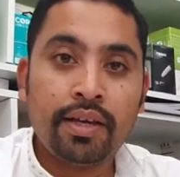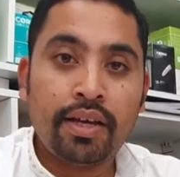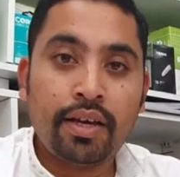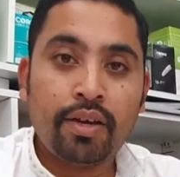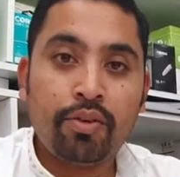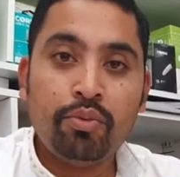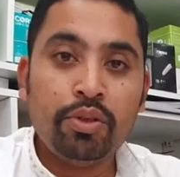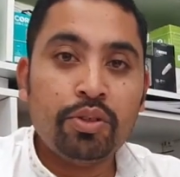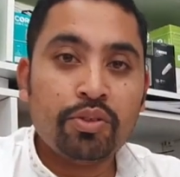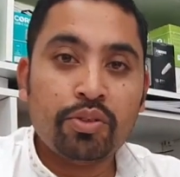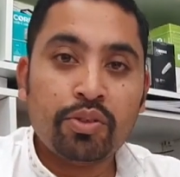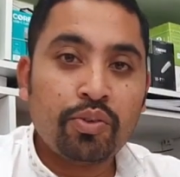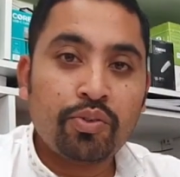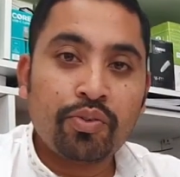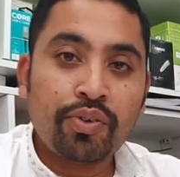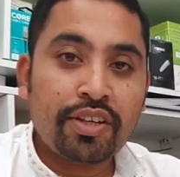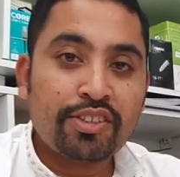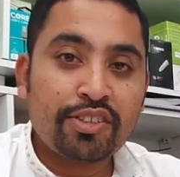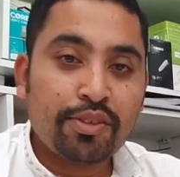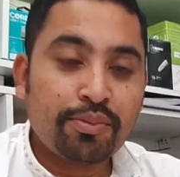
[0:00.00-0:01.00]
we don't know
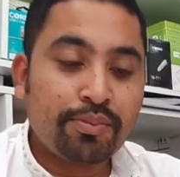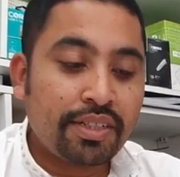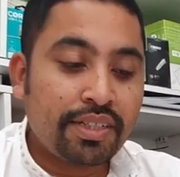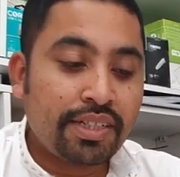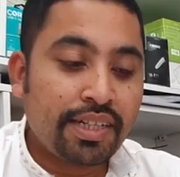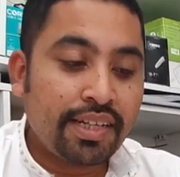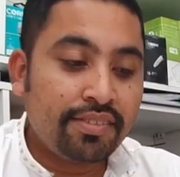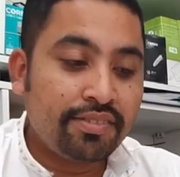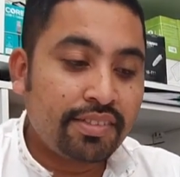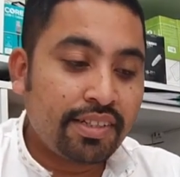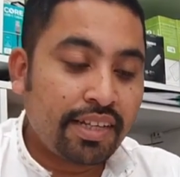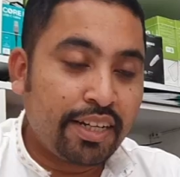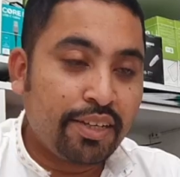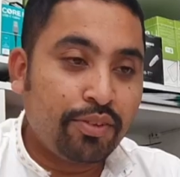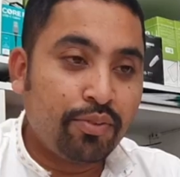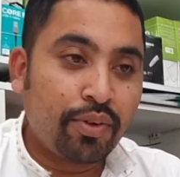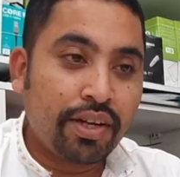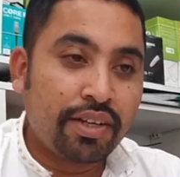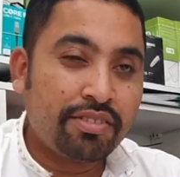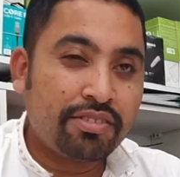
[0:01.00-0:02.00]
rest of the days
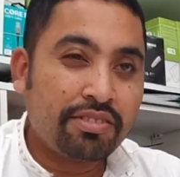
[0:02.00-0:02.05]
anyway,